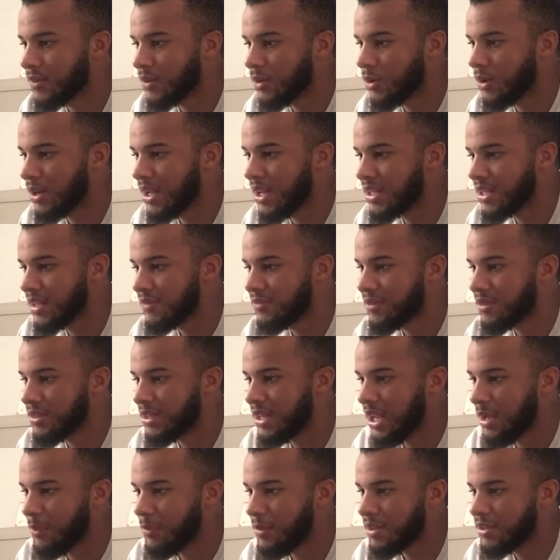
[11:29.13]
or like different
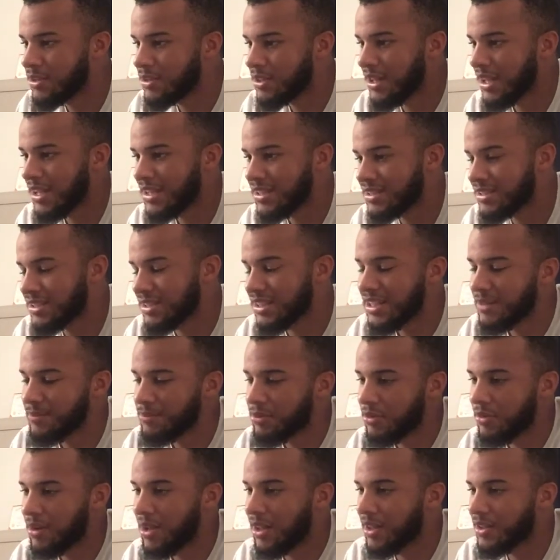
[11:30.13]
demons like sleep
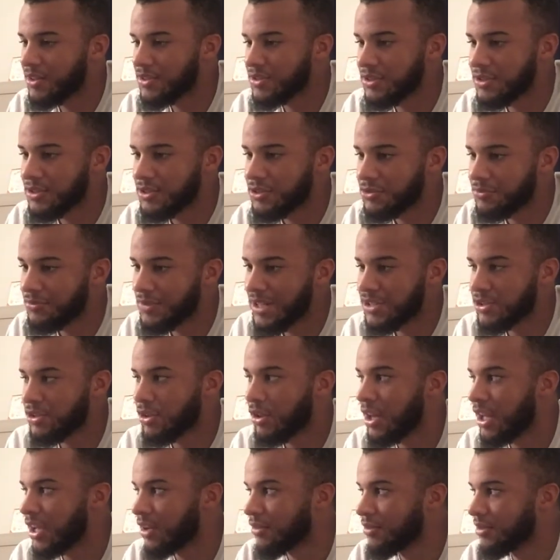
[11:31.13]
paralysis. That's
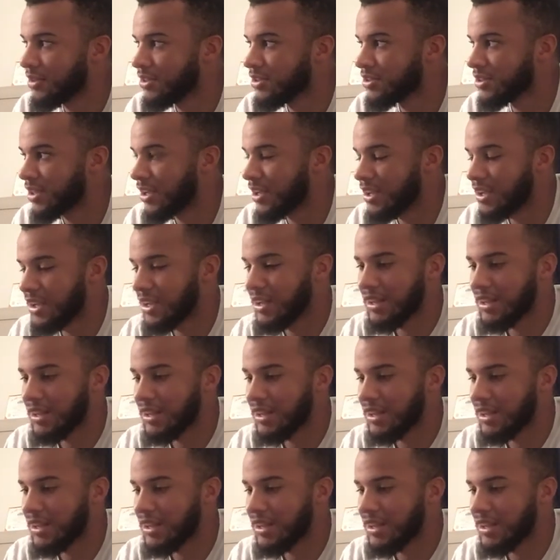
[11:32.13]
all I can really say.